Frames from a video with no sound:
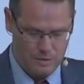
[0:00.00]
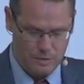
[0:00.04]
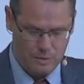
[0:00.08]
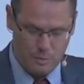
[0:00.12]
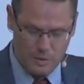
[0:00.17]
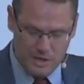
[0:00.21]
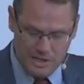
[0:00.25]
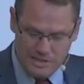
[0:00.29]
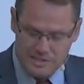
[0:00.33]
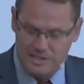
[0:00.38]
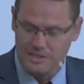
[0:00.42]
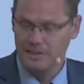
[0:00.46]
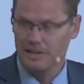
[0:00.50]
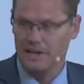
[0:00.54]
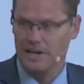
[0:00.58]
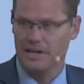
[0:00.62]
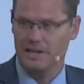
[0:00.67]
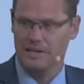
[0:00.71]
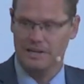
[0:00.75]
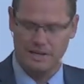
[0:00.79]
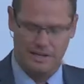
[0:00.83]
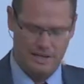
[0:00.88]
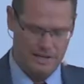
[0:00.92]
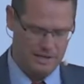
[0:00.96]
where we
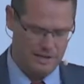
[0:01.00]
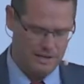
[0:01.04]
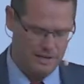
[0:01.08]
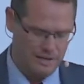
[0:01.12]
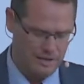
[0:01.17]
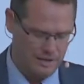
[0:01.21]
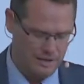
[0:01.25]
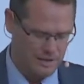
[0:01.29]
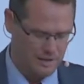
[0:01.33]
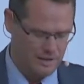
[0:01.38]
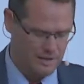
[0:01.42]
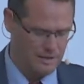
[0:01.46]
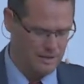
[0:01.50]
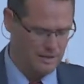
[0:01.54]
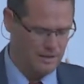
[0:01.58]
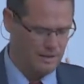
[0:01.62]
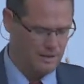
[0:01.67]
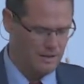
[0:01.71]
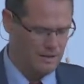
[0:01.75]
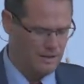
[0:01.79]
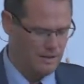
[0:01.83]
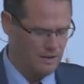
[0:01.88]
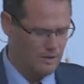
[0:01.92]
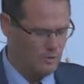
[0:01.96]
delight in it,
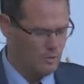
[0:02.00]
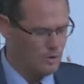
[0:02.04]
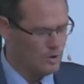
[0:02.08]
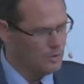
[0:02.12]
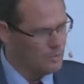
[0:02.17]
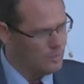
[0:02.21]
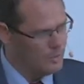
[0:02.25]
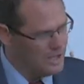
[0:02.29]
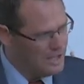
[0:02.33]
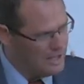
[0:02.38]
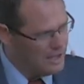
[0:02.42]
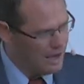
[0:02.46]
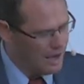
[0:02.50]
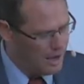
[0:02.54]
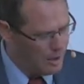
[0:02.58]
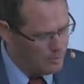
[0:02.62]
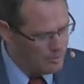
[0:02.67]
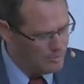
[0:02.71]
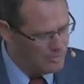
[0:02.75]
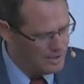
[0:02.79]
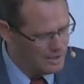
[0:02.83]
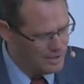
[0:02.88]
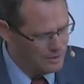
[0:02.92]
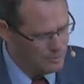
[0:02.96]
where we
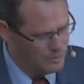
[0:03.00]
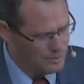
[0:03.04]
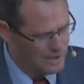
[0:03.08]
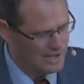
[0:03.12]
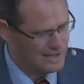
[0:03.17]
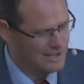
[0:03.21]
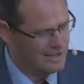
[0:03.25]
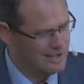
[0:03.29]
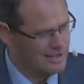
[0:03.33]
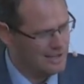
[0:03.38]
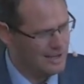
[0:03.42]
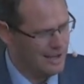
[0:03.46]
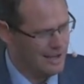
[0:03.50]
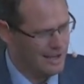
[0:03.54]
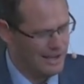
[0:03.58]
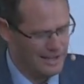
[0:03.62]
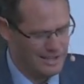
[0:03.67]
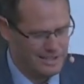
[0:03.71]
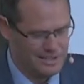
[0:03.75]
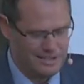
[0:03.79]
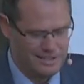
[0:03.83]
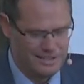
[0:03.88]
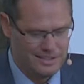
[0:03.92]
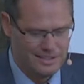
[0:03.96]
humbly
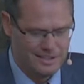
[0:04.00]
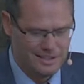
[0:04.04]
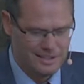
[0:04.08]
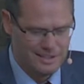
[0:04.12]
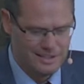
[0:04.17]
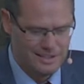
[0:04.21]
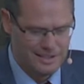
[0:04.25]
recognize